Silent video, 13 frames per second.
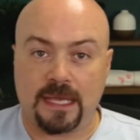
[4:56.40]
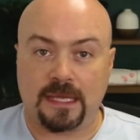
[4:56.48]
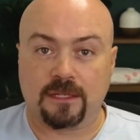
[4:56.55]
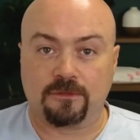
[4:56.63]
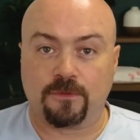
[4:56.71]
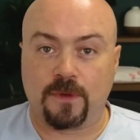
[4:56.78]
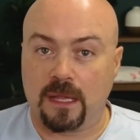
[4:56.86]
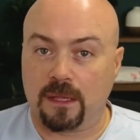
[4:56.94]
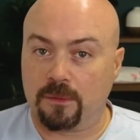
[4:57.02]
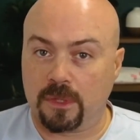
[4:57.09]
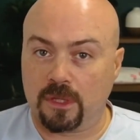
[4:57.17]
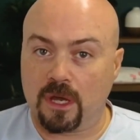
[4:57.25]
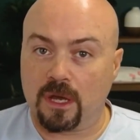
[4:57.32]
can
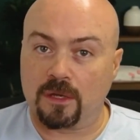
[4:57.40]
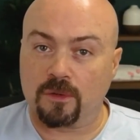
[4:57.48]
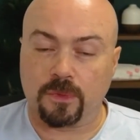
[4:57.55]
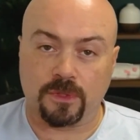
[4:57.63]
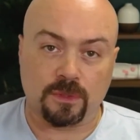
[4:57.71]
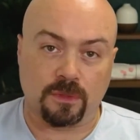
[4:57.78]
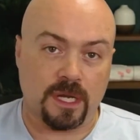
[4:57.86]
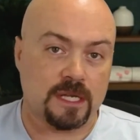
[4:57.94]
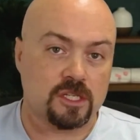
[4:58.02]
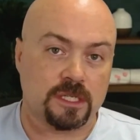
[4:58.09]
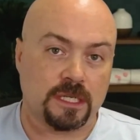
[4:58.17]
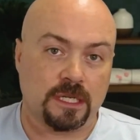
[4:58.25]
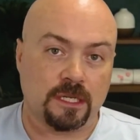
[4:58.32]
follow along with your
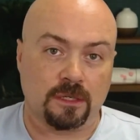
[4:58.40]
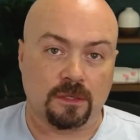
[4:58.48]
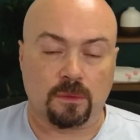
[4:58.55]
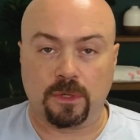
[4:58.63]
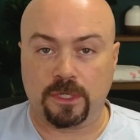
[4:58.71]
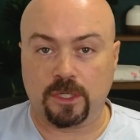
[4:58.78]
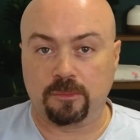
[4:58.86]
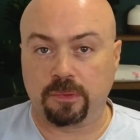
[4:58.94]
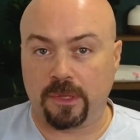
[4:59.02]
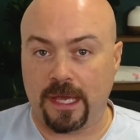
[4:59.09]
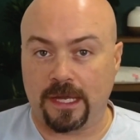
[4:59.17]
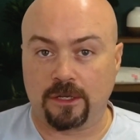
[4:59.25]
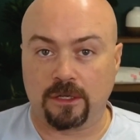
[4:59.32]
engineer or your
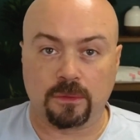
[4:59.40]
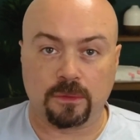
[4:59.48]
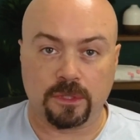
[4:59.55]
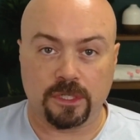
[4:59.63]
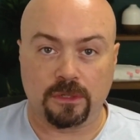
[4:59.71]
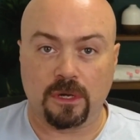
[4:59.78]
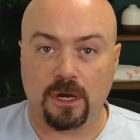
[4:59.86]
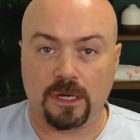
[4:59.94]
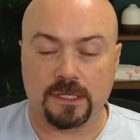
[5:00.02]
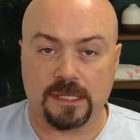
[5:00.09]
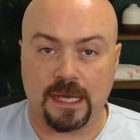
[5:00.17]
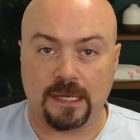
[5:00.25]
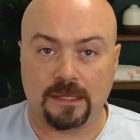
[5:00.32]
planner or your
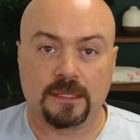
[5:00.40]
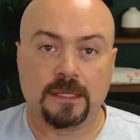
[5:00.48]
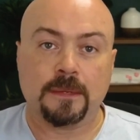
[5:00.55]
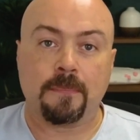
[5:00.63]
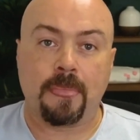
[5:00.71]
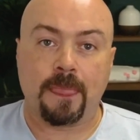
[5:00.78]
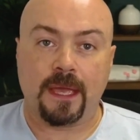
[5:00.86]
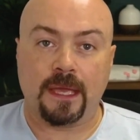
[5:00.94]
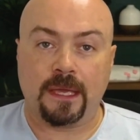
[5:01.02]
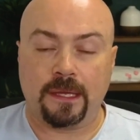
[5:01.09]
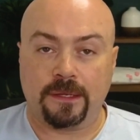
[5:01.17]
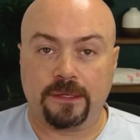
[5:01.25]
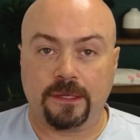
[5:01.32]
architect
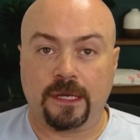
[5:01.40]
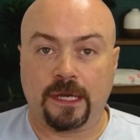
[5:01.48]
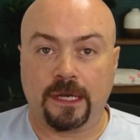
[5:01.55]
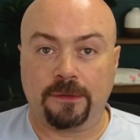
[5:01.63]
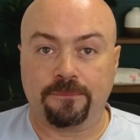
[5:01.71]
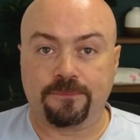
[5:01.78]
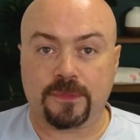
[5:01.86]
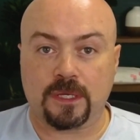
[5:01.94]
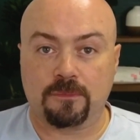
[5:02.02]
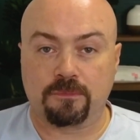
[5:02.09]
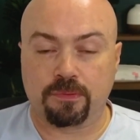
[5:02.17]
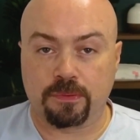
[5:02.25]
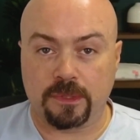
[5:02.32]
and
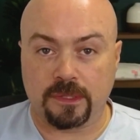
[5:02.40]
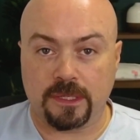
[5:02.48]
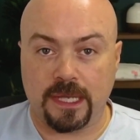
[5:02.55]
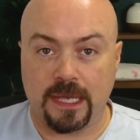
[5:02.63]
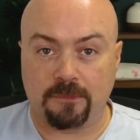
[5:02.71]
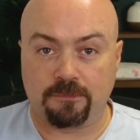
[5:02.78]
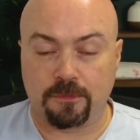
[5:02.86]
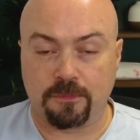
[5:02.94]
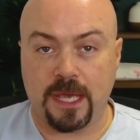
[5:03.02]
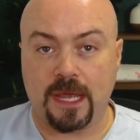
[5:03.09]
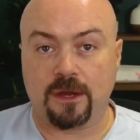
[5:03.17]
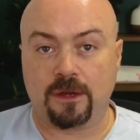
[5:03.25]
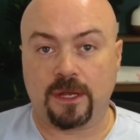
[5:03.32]

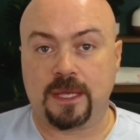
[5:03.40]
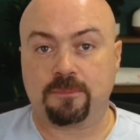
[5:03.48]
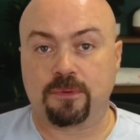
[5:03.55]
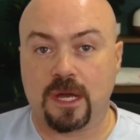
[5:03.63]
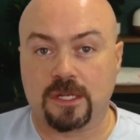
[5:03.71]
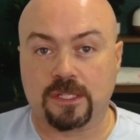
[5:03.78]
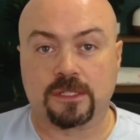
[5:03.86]
prepare a project